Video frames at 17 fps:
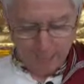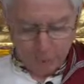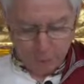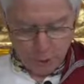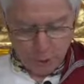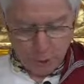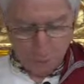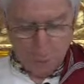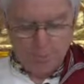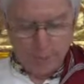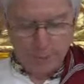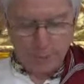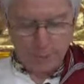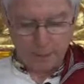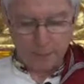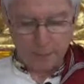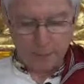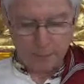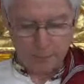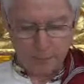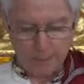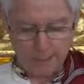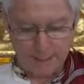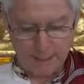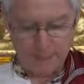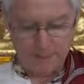There's just one here that I've
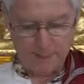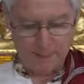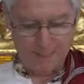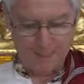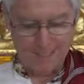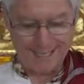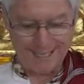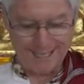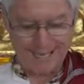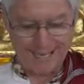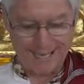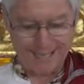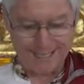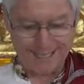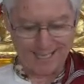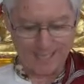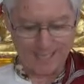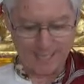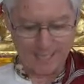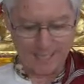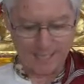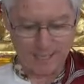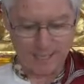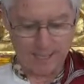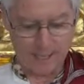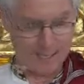translated from the
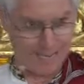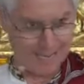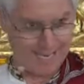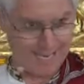Therigatha,